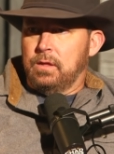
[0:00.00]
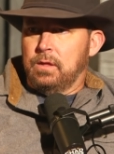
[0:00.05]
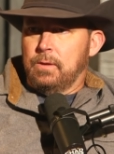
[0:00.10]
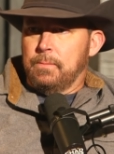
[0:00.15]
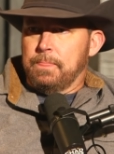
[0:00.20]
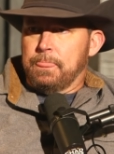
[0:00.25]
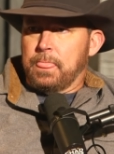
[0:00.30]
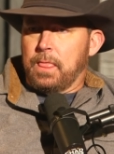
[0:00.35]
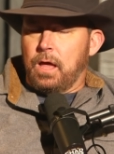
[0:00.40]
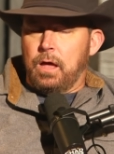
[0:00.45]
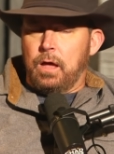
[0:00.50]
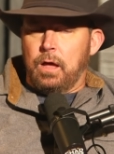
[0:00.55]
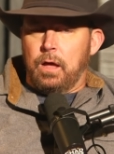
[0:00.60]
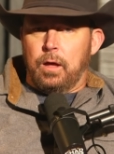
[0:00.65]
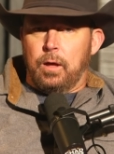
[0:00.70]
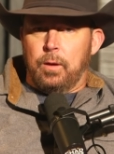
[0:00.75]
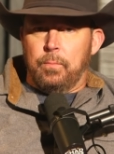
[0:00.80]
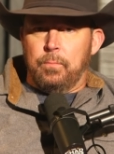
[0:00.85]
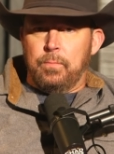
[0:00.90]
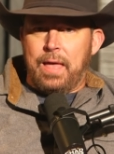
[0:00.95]
Yeah,
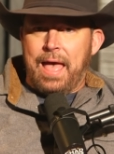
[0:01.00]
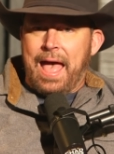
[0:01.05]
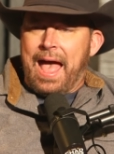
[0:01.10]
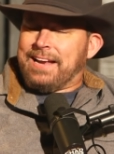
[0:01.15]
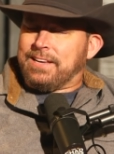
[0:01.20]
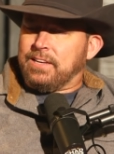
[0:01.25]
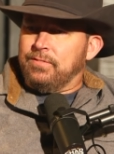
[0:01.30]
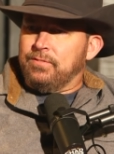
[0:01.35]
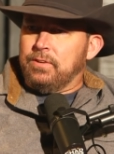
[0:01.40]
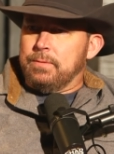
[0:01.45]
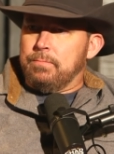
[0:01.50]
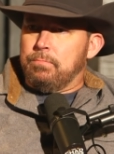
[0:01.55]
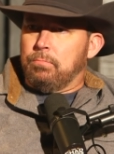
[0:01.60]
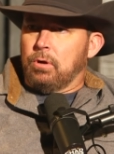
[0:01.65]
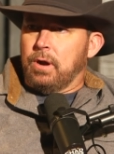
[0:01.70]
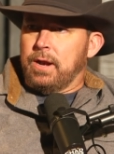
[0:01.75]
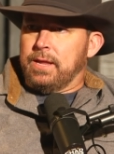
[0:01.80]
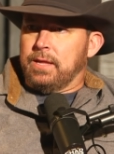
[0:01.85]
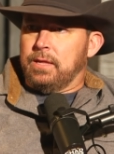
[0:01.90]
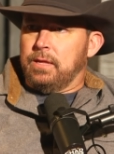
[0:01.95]
um, actively
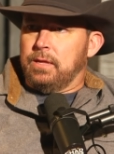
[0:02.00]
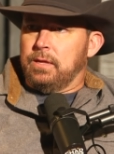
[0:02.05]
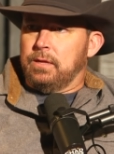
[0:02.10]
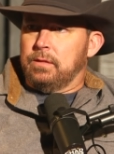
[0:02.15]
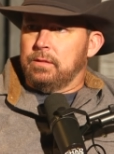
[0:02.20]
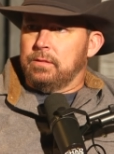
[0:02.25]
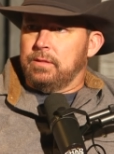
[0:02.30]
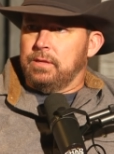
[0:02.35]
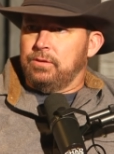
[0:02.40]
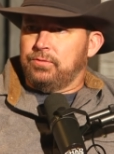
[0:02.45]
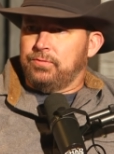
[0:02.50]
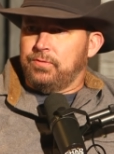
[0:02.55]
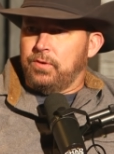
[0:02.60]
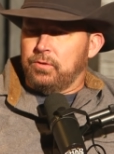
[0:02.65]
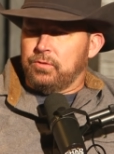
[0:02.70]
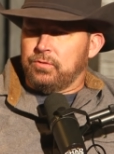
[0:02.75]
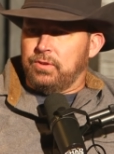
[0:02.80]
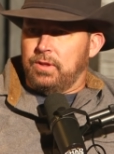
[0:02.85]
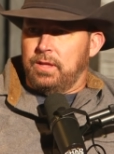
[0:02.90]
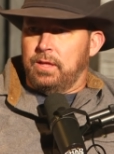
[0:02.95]
bringing these
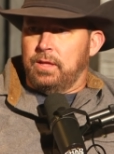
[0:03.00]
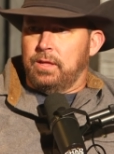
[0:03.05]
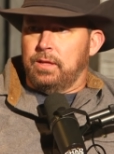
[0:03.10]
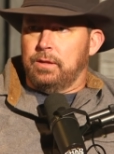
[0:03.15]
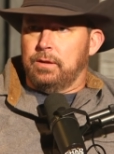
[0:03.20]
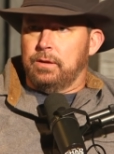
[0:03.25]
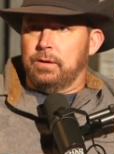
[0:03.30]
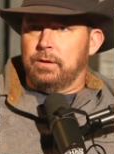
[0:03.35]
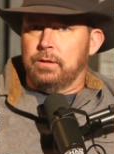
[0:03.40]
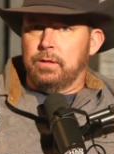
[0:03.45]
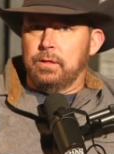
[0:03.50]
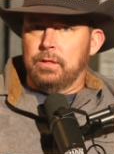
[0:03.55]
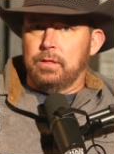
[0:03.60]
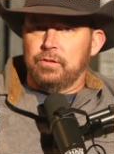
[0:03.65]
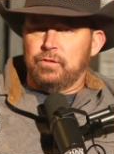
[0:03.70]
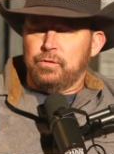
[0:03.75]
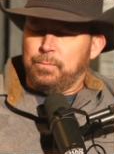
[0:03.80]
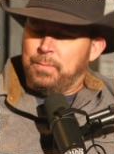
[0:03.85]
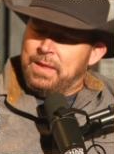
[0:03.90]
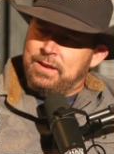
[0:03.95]
folks in,
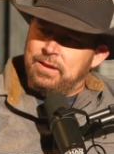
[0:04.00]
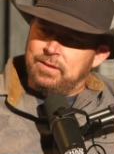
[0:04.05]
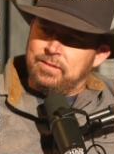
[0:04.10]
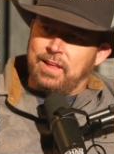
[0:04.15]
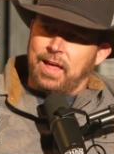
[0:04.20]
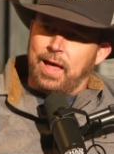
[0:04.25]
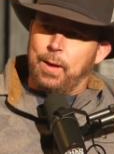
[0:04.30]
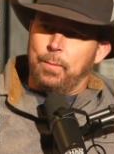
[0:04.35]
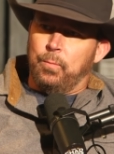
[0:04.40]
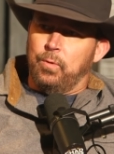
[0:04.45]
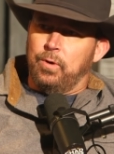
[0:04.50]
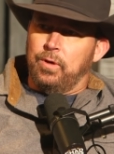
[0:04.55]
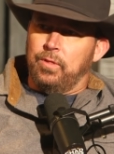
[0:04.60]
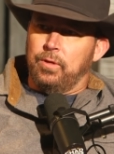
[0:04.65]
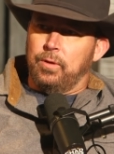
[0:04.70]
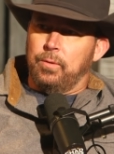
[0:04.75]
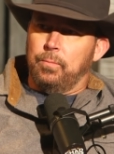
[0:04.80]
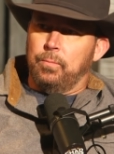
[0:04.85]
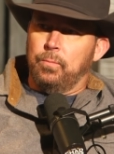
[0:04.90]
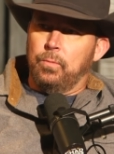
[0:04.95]
spending time with
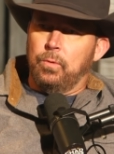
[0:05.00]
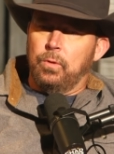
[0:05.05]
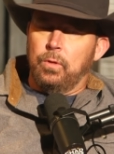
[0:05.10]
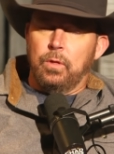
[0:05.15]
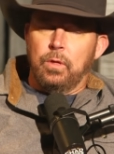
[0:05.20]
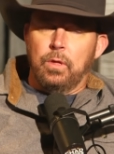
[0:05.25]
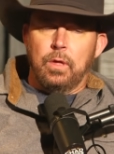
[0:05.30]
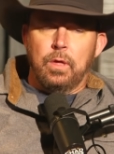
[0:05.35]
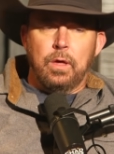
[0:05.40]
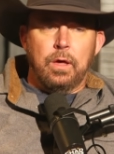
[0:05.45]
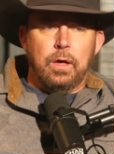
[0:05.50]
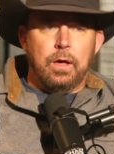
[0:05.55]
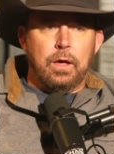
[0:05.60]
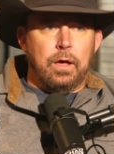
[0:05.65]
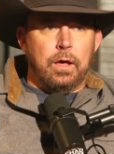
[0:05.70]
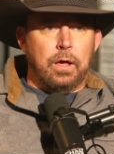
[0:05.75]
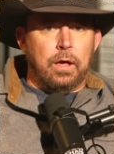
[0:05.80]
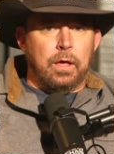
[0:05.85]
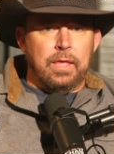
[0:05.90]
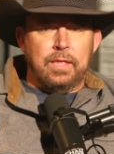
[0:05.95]
them. Mm-hmm.
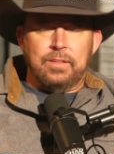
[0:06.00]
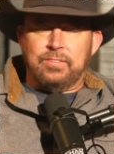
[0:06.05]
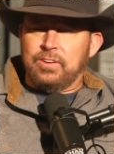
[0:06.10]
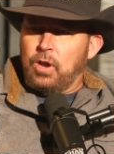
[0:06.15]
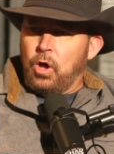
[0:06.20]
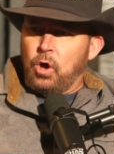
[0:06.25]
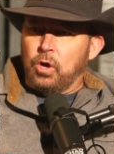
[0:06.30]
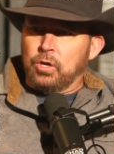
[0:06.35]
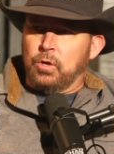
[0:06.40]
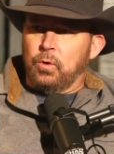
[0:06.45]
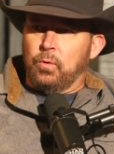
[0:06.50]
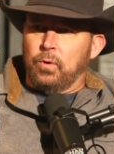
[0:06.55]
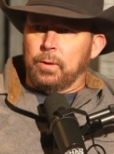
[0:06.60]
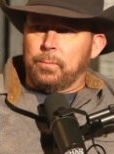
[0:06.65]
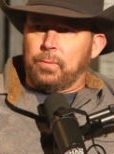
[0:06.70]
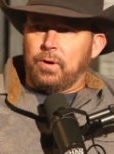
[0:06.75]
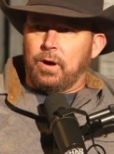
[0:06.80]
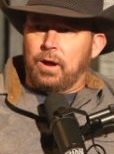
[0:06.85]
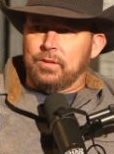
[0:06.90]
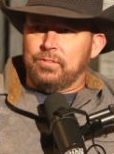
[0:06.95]
Uh, it's an
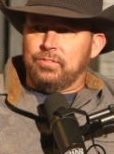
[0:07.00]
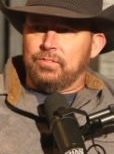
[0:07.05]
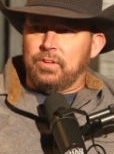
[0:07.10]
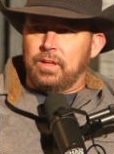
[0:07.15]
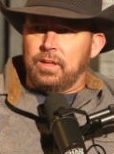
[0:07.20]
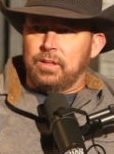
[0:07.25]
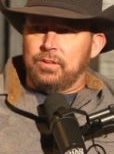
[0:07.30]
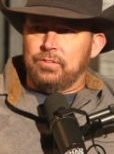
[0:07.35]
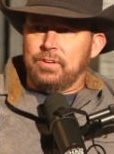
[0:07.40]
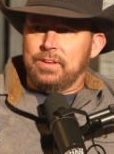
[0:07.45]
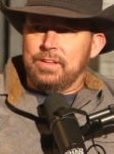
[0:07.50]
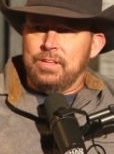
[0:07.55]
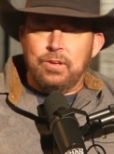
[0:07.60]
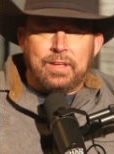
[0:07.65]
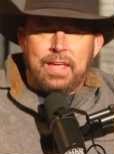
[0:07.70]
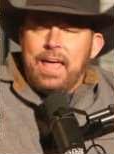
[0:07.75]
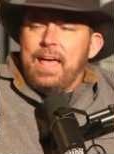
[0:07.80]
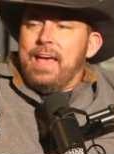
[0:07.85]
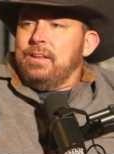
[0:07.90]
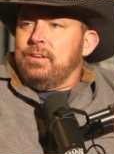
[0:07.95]
ongoing process. You
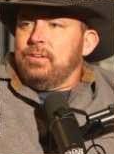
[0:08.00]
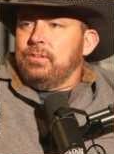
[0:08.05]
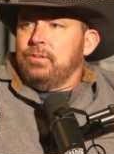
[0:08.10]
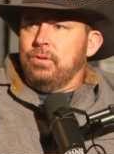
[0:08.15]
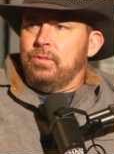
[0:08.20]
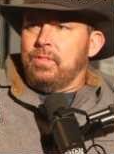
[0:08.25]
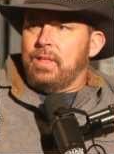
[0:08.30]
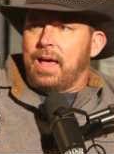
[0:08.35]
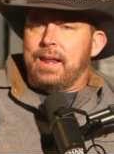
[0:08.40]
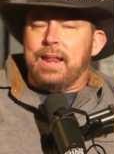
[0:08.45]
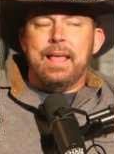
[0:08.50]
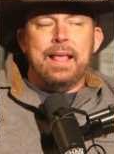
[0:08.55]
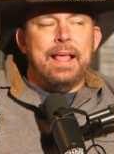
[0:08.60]
can't do that.